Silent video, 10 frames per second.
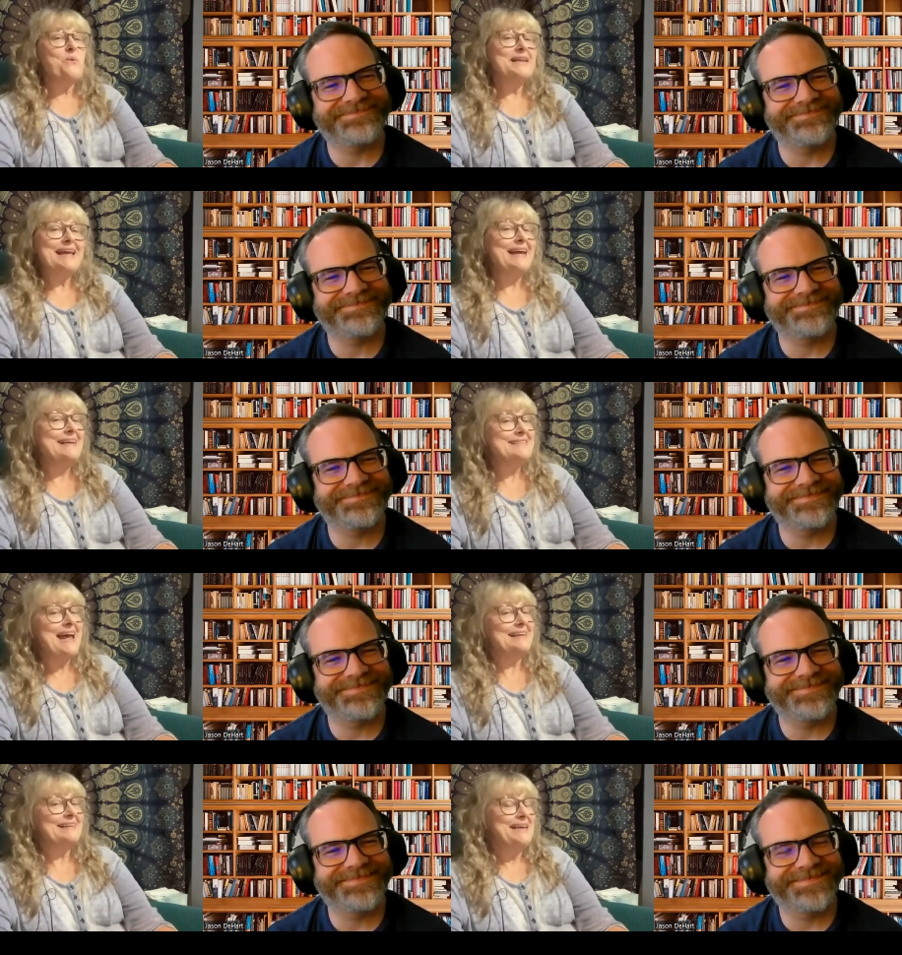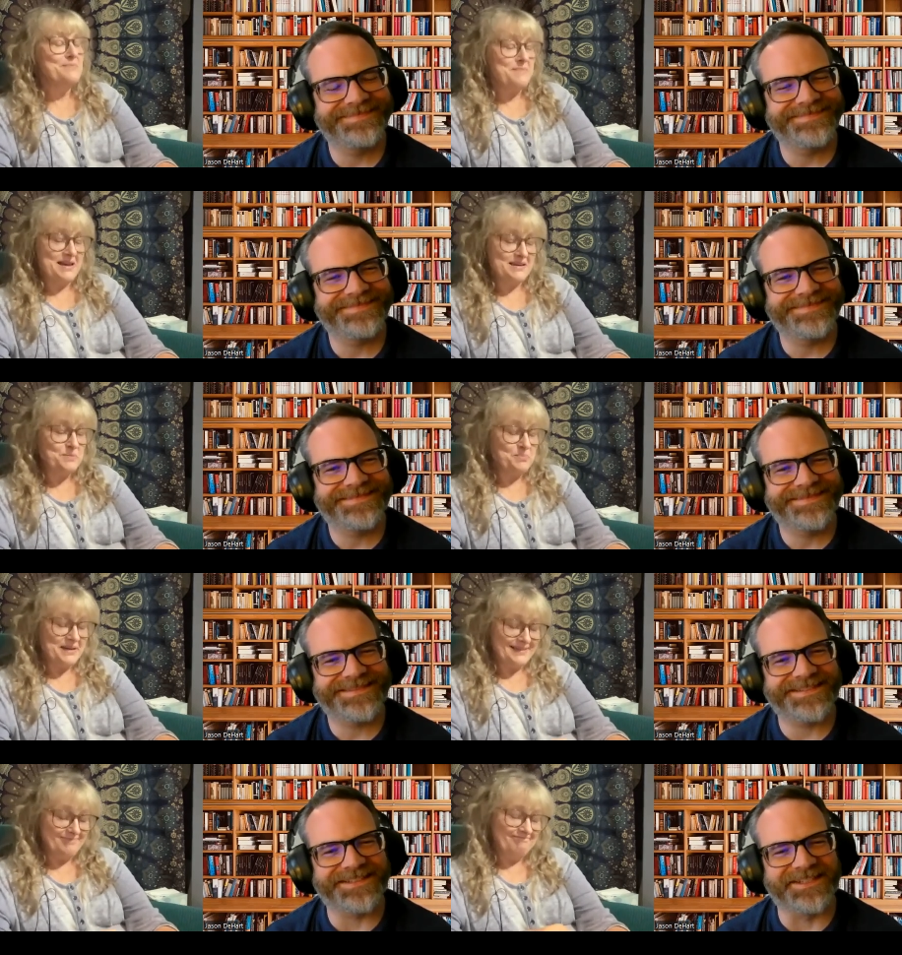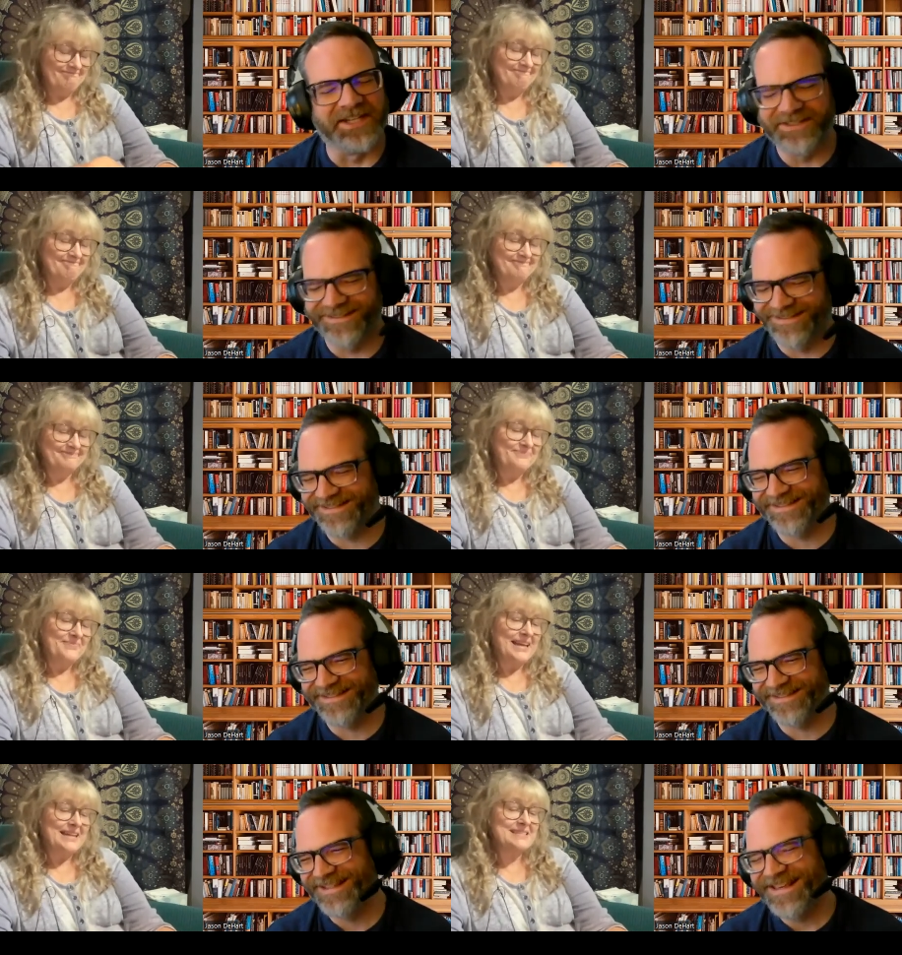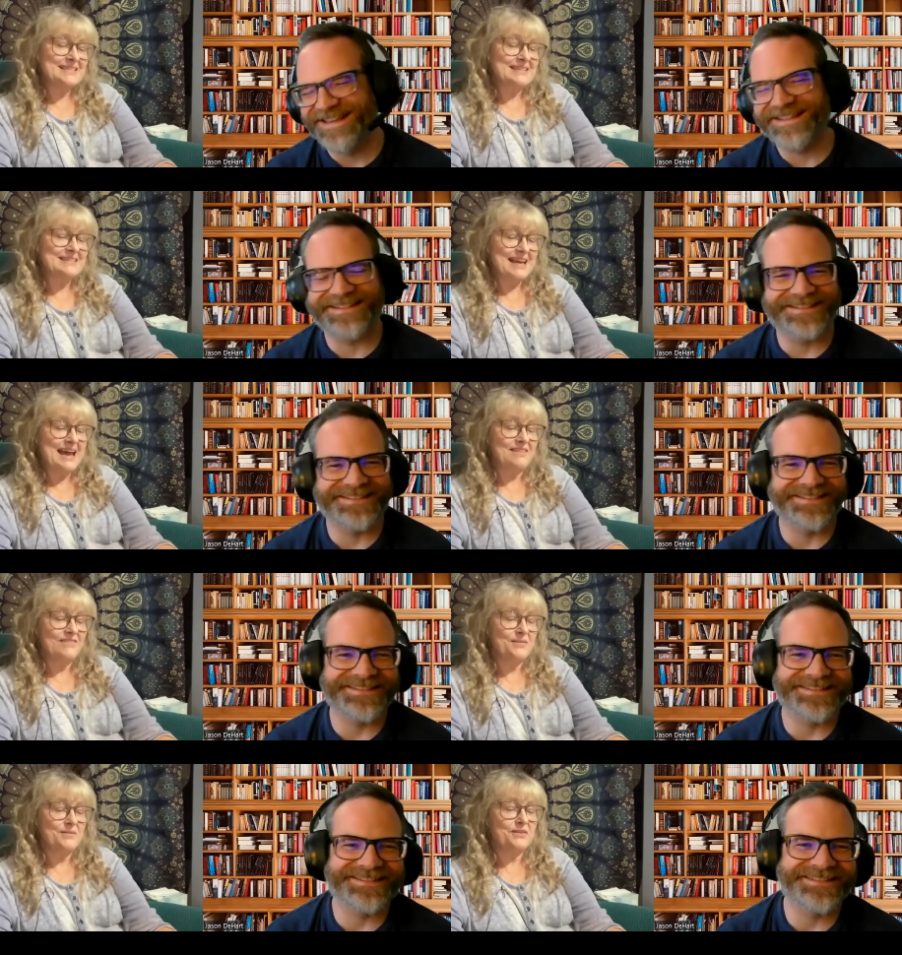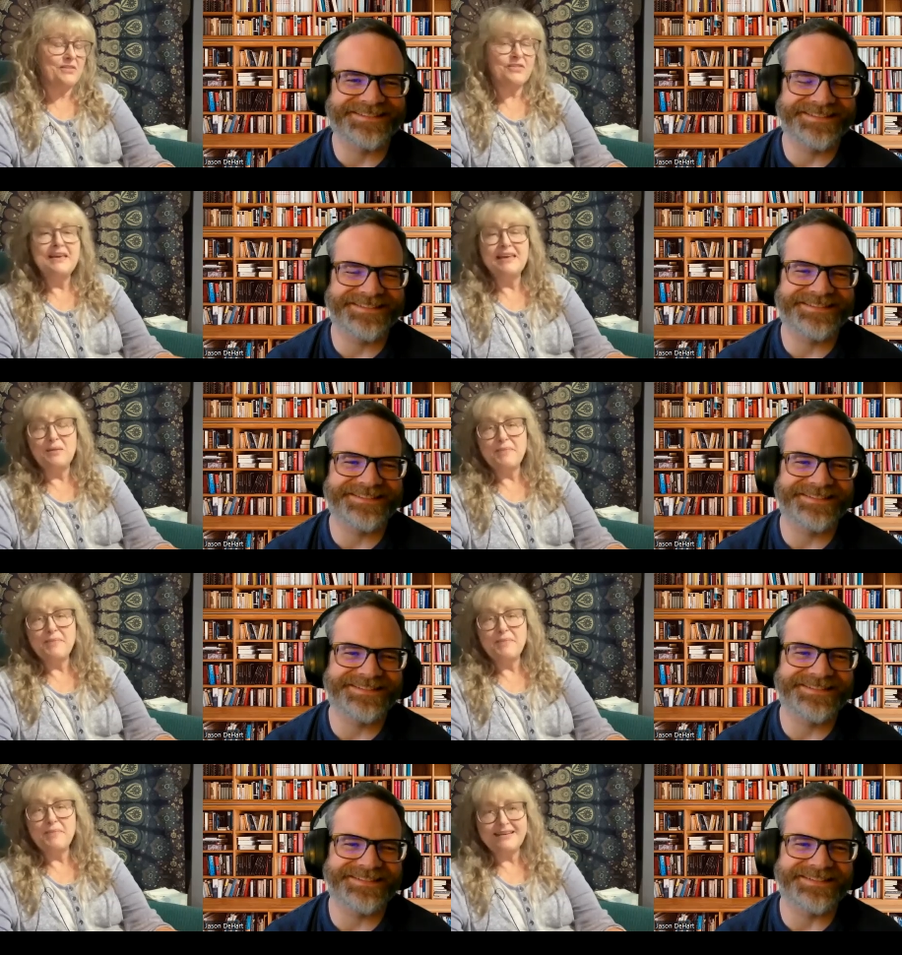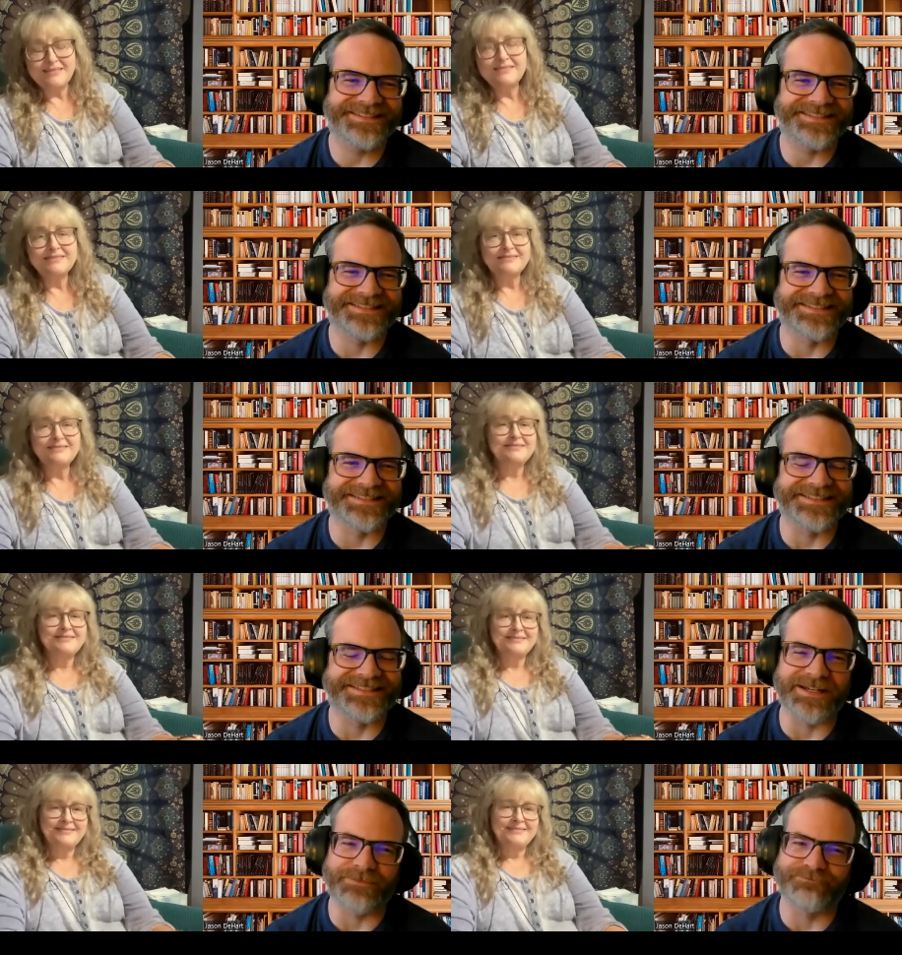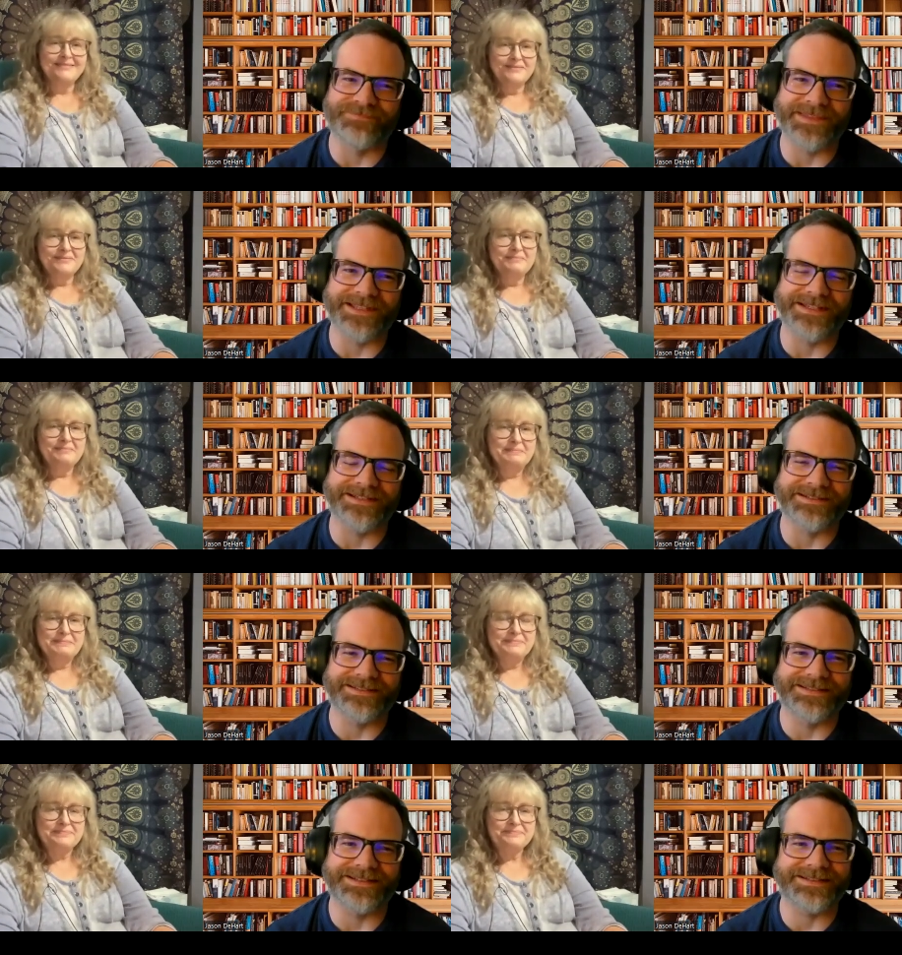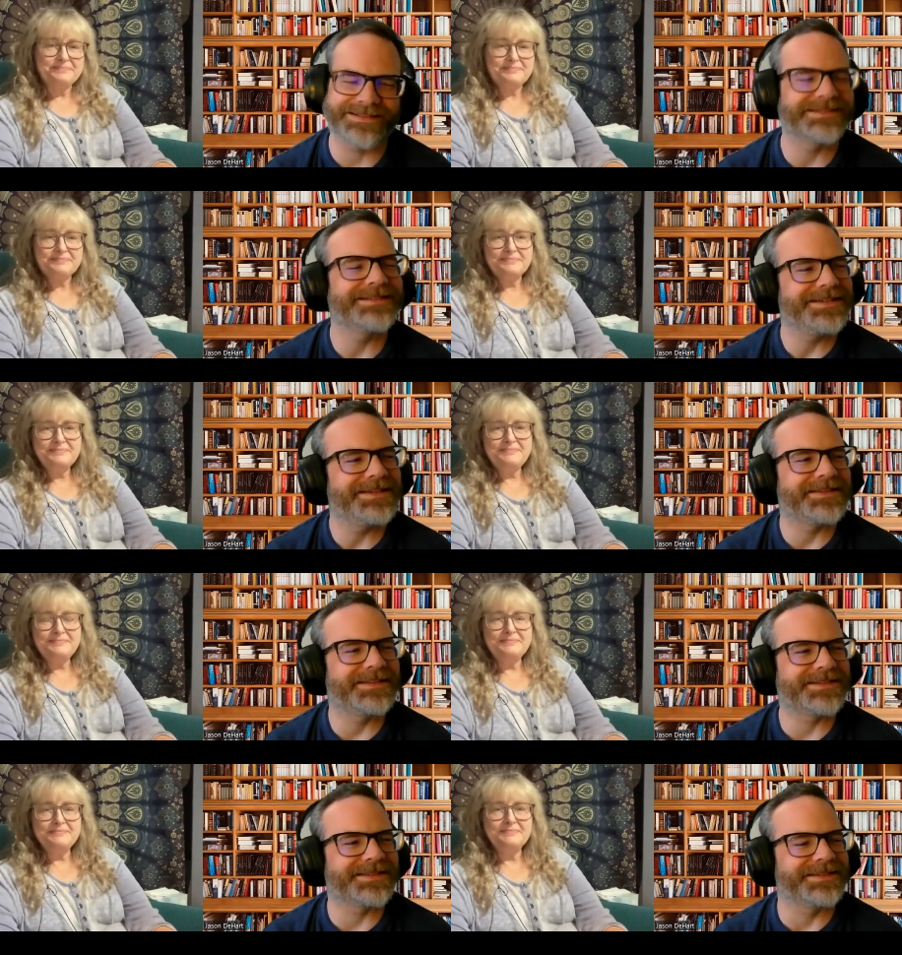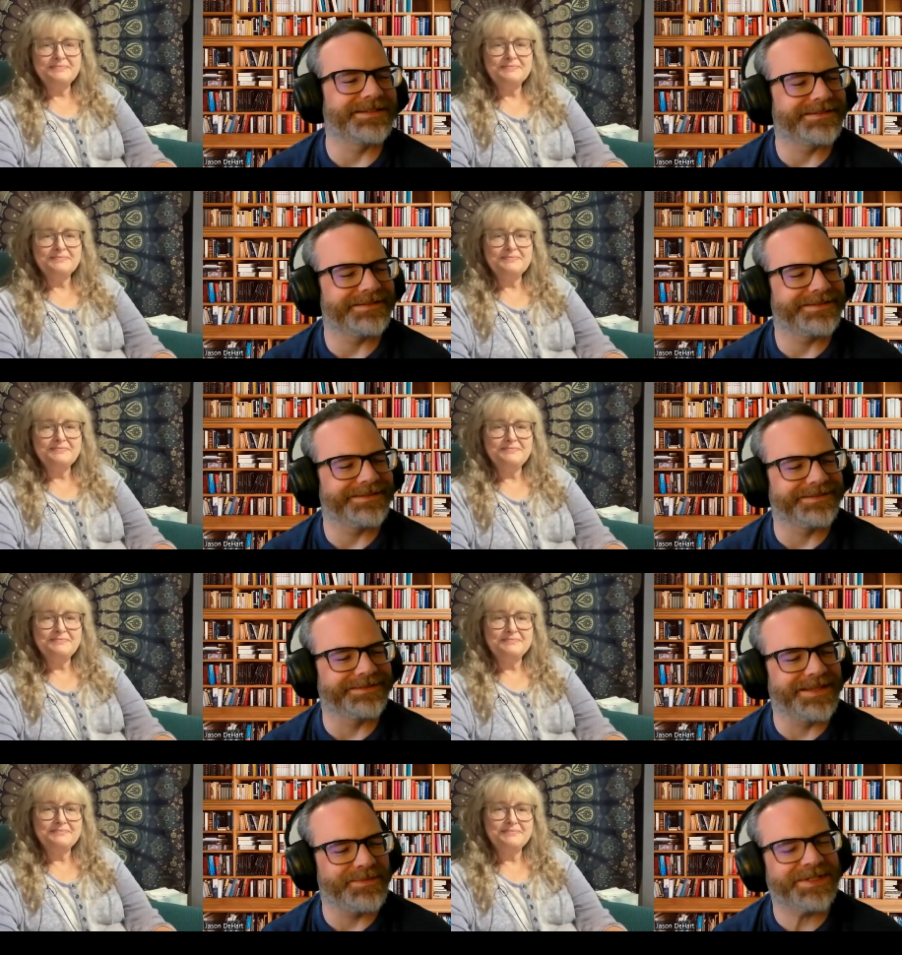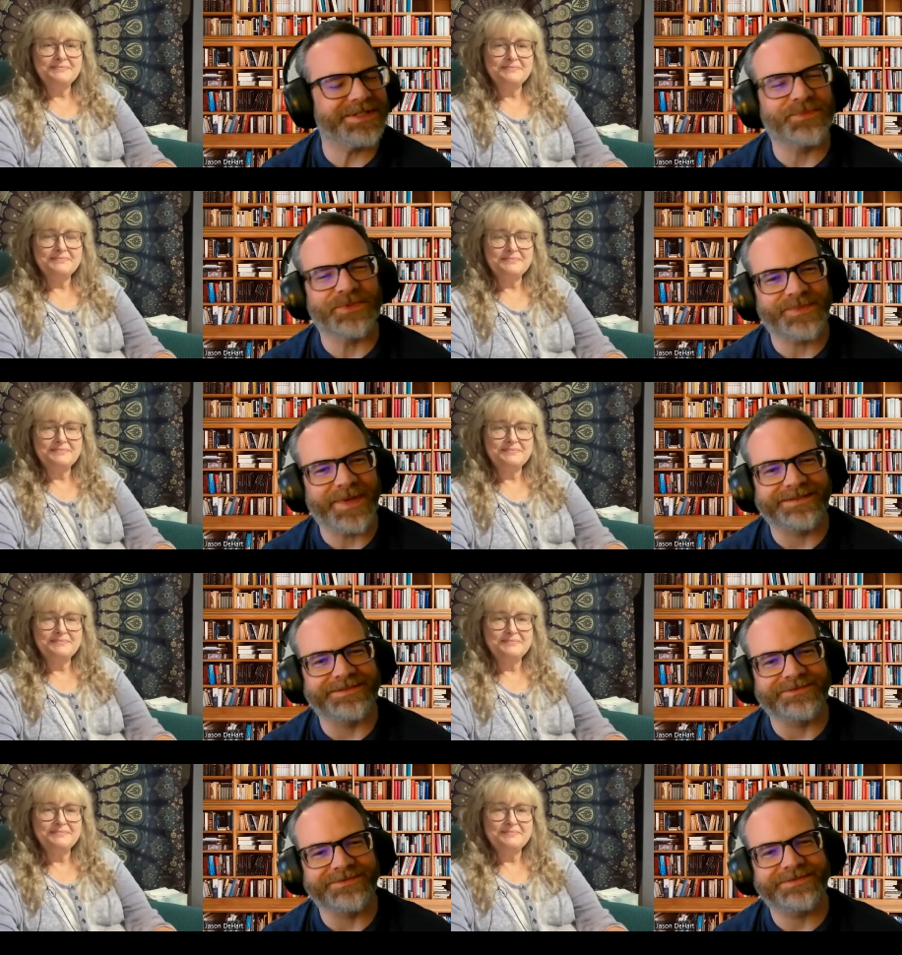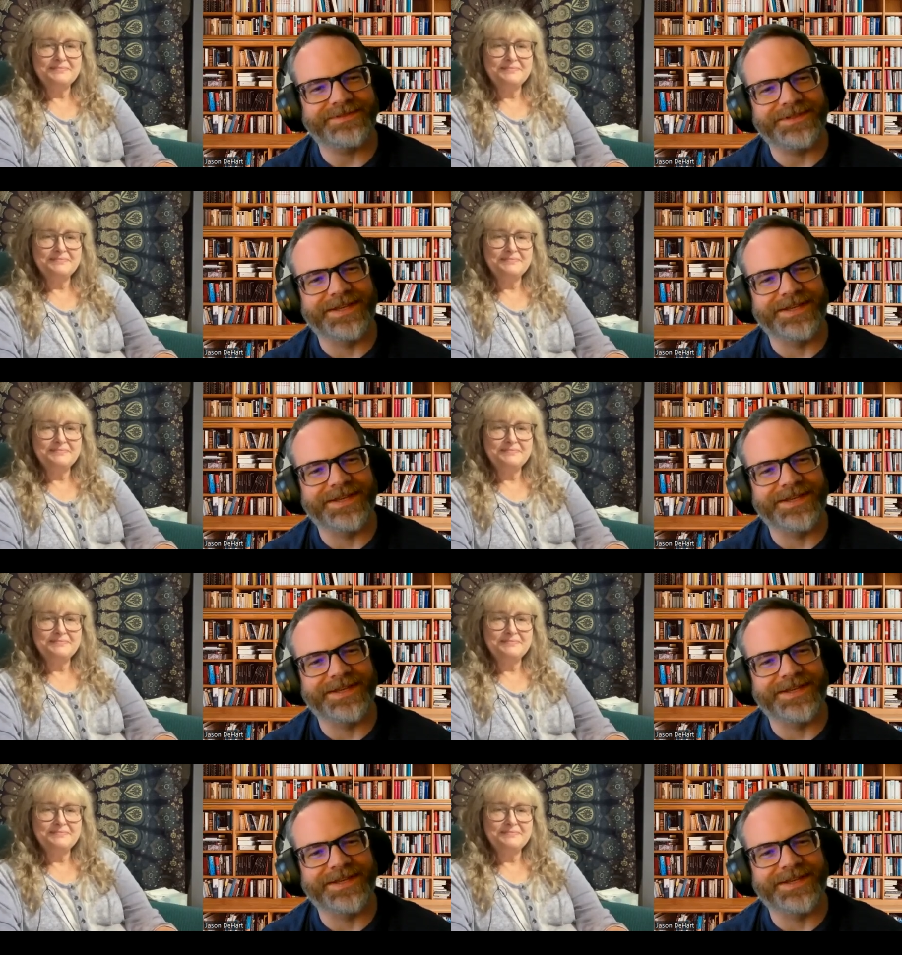Speaker 1: what exactly he meant, but that's that's kind of the the thinking back then.
Speaker 2: Yeah, yeah, that that's the limited perspective.